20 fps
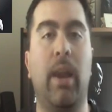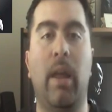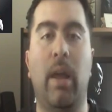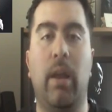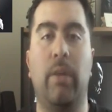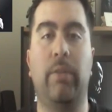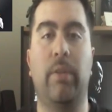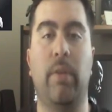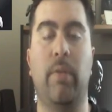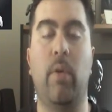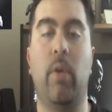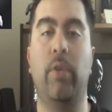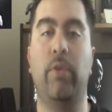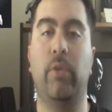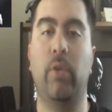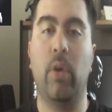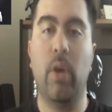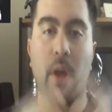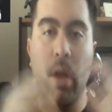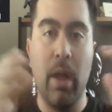got a lot of stuff going.
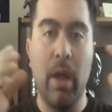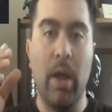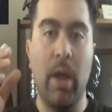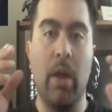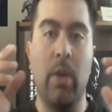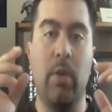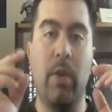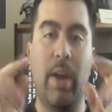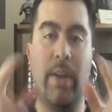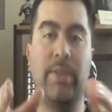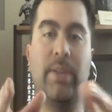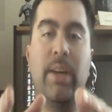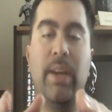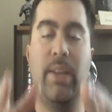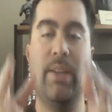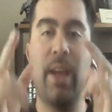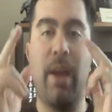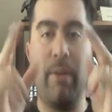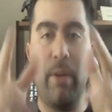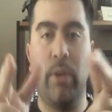So you guys take it
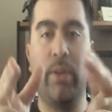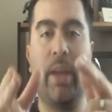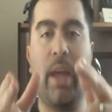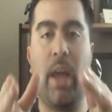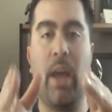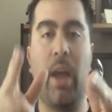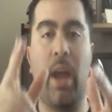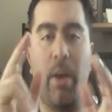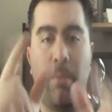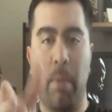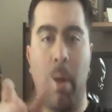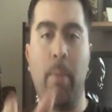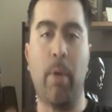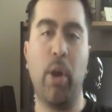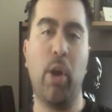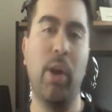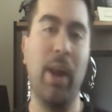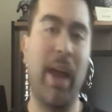easy. Have a good day. And remember,